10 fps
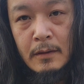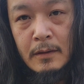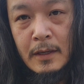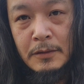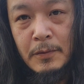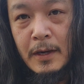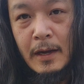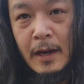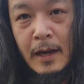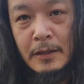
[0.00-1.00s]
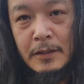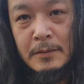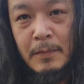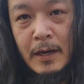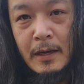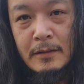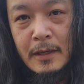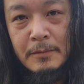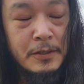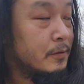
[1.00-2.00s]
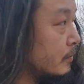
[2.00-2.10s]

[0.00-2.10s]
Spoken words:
that's why I just buy the same shoes